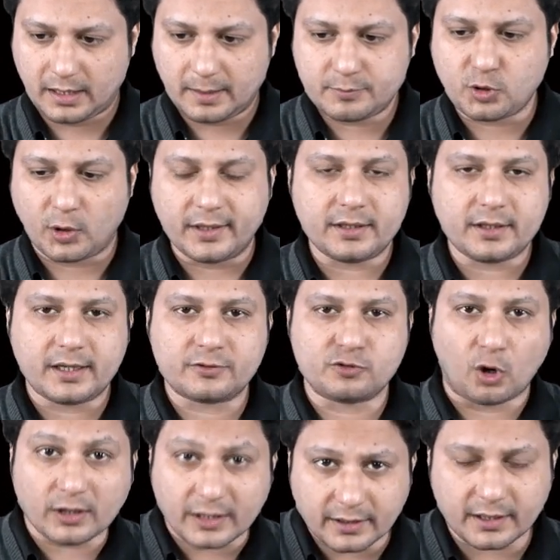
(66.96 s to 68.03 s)
hip joint is
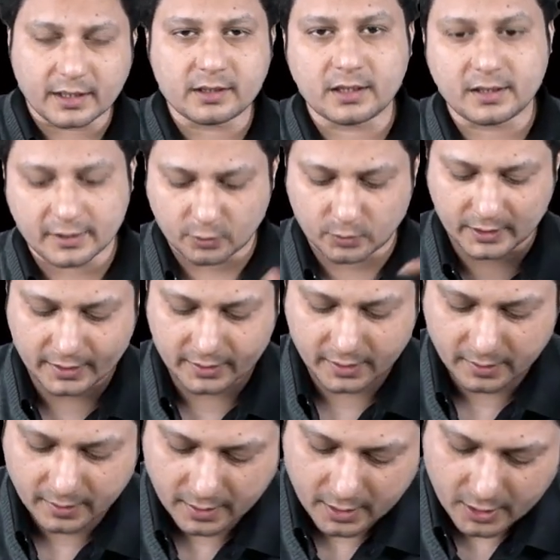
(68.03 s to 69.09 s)
not internally rotated,
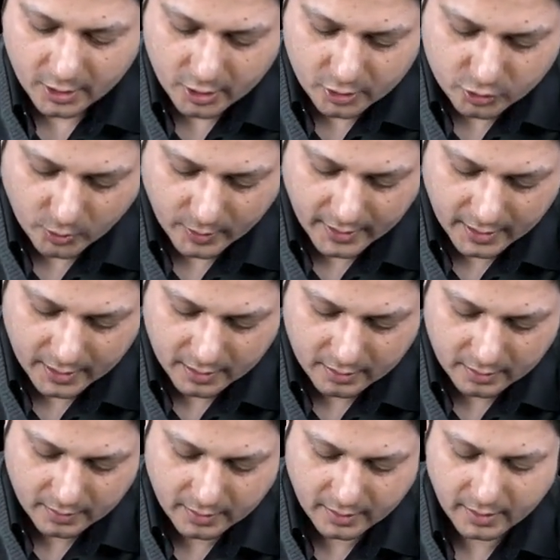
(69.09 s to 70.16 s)
so here
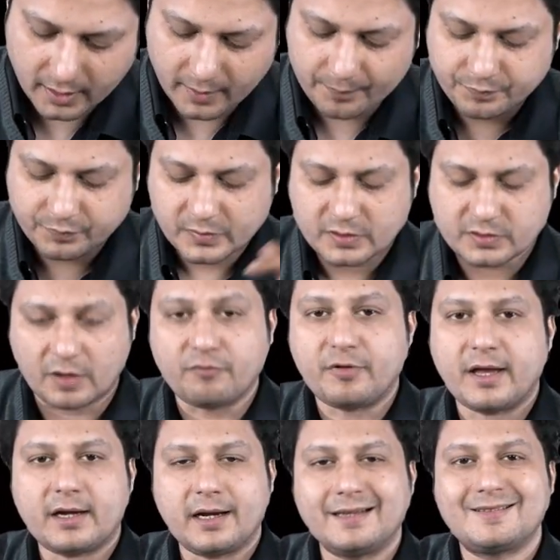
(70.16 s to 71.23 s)

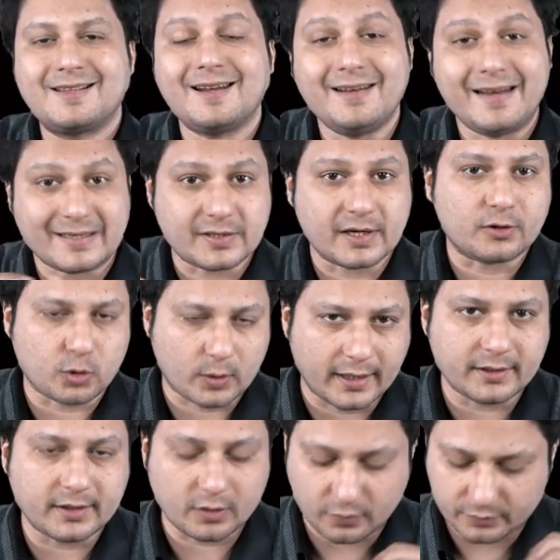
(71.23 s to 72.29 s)
somewhere is the lesser
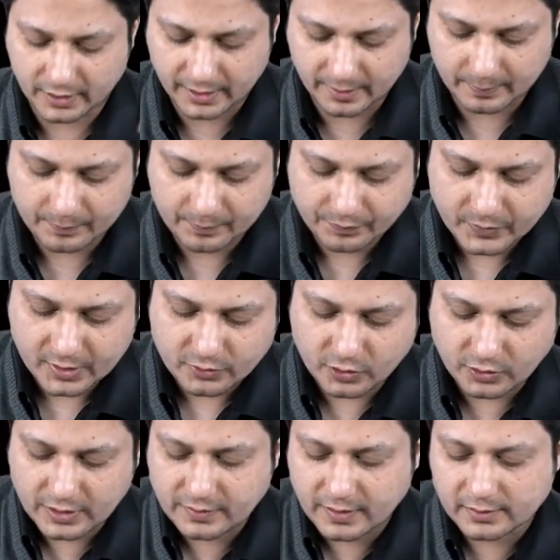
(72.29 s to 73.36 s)
trochanter of the hip. So
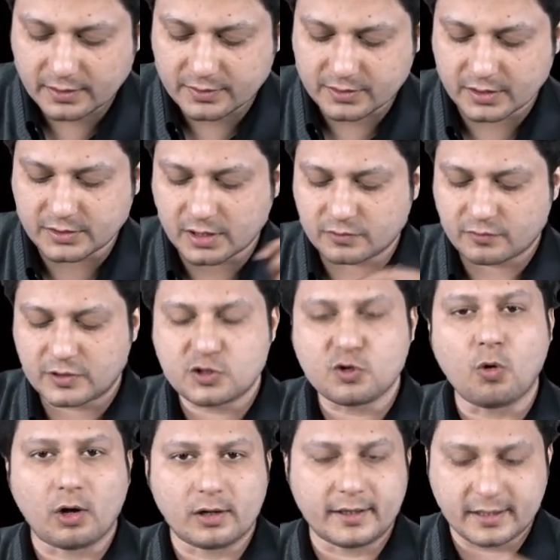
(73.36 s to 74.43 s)
these are the structures which you
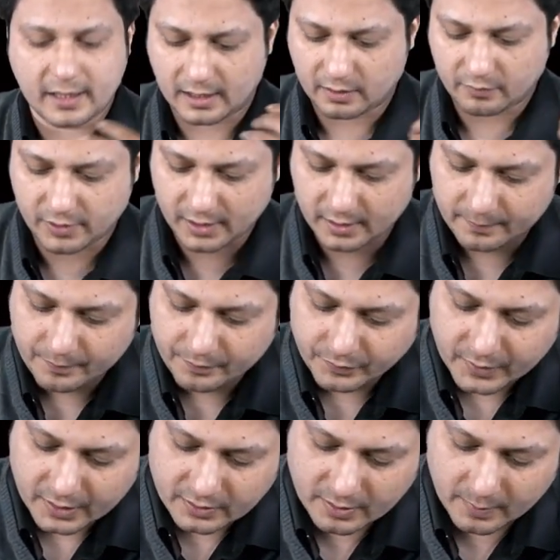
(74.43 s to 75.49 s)
already are aware.
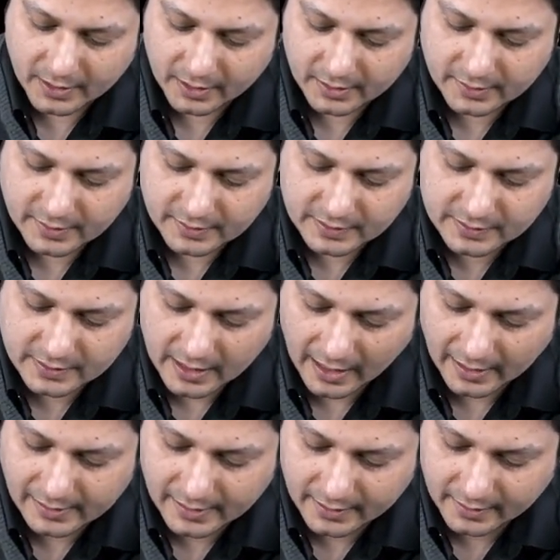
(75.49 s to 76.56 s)
Similarly, this is the
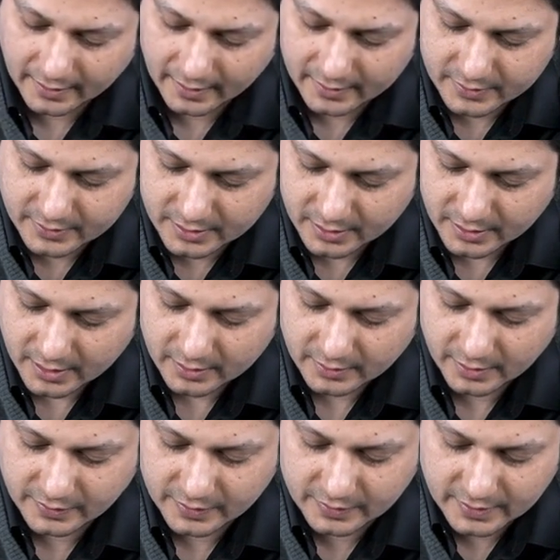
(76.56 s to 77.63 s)
iliac crest,
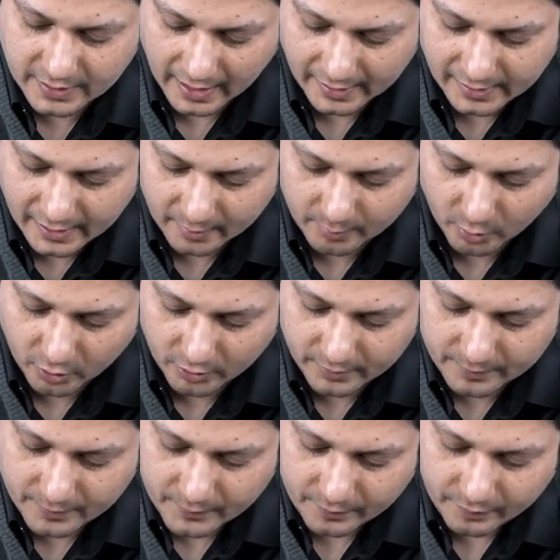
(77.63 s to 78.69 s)
this is the iliac
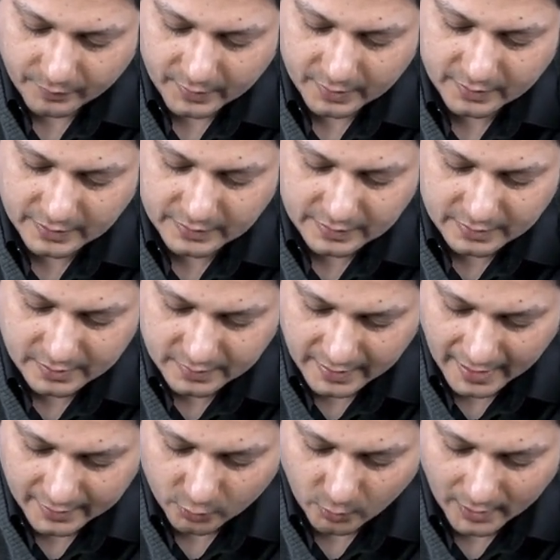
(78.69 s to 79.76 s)
bone, this is the
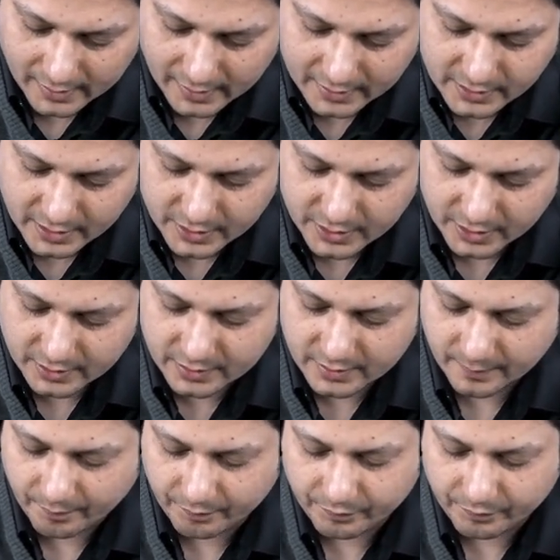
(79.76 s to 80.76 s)
sacroiliac junctions,